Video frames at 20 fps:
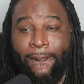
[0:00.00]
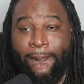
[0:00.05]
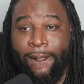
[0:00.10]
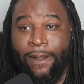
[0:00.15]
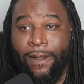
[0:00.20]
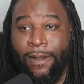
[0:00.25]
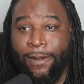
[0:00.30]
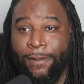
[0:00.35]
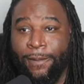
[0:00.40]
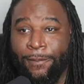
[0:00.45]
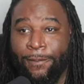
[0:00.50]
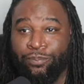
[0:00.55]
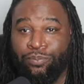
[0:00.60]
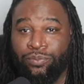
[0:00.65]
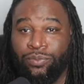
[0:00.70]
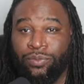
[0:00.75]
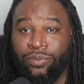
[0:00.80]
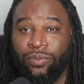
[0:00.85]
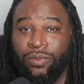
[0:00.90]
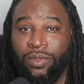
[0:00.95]

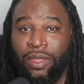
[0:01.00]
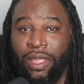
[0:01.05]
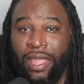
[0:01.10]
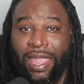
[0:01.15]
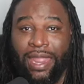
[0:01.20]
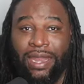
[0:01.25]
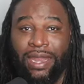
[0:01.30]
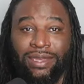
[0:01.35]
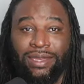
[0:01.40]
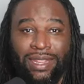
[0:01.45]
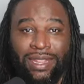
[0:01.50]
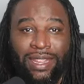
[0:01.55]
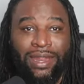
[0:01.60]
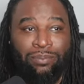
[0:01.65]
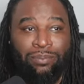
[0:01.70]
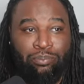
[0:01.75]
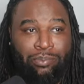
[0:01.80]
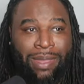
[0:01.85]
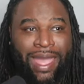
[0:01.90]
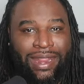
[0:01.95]
And
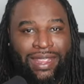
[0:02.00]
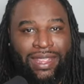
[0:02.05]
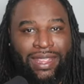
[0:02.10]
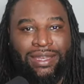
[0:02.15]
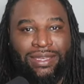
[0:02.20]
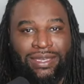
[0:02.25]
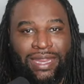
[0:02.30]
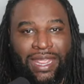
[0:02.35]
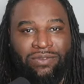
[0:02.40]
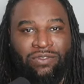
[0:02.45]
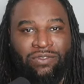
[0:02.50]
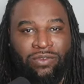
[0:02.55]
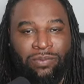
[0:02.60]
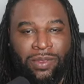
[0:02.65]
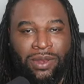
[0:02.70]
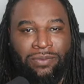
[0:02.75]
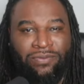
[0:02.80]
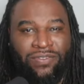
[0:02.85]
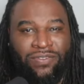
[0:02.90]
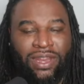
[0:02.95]
then by then, David
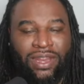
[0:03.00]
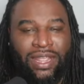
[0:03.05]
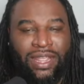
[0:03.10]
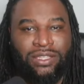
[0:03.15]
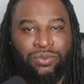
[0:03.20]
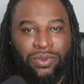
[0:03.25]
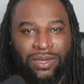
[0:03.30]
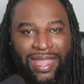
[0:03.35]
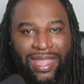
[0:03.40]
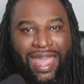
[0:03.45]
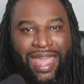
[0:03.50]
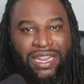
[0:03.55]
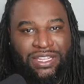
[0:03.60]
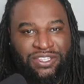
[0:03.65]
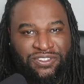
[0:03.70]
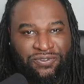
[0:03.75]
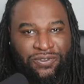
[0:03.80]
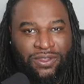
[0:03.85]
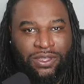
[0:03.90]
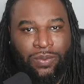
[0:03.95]
Benavidez would have got
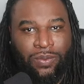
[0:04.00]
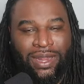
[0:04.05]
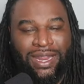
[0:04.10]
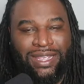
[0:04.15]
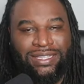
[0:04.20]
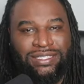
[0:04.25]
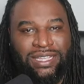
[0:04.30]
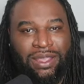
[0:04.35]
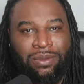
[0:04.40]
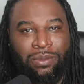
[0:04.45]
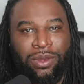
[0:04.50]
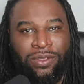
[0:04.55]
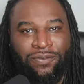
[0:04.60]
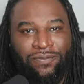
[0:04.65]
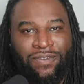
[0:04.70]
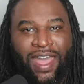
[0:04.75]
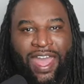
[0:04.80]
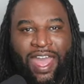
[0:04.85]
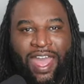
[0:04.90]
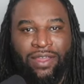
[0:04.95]
his feet wet at
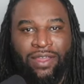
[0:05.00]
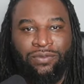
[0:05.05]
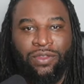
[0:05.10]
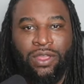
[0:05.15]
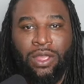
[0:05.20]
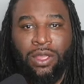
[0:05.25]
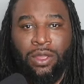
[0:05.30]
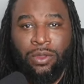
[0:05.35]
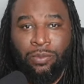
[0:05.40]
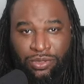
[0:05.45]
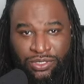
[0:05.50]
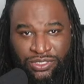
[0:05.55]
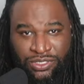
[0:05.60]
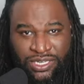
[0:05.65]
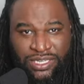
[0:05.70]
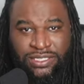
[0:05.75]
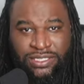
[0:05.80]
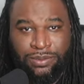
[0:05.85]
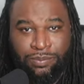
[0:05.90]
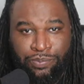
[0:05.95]
75,
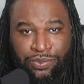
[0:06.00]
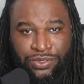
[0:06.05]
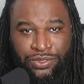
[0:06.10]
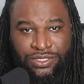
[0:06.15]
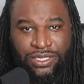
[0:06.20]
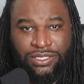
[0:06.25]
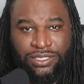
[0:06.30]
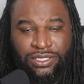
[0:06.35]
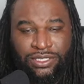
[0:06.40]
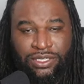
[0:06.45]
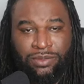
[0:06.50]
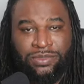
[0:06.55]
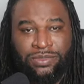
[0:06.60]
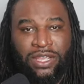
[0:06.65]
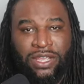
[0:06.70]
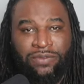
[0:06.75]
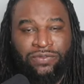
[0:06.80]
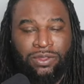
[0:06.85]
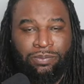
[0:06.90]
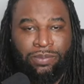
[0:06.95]
positioned
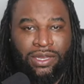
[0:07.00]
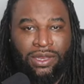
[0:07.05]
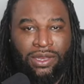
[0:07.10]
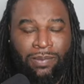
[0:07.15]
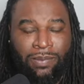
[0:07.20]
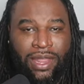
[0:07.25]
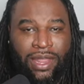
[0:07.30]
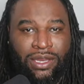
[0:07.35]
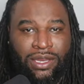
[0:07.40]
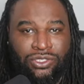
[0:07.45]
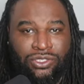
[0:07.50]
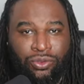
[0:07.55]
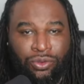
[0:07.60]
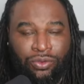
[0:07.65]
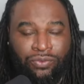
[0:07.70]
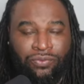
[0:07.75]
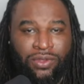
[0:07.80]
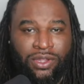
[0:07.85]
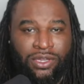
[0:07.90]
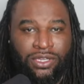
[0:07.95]
himself to be the
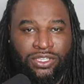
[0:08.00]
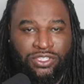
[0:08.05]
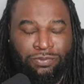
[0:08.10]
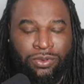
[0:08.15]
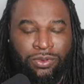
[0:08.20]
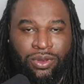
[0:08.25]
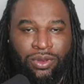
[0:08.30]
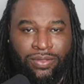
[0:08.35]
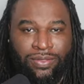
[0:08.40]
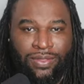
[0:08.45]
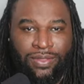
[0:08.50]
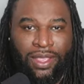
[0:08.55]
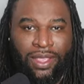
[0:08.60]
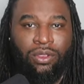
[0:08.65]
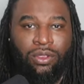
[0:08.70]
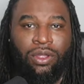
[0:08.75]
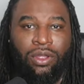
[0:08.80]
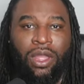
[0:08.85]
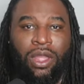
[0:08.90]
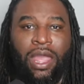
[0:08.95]
mandatory for Undisputed
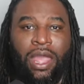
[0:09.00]
there,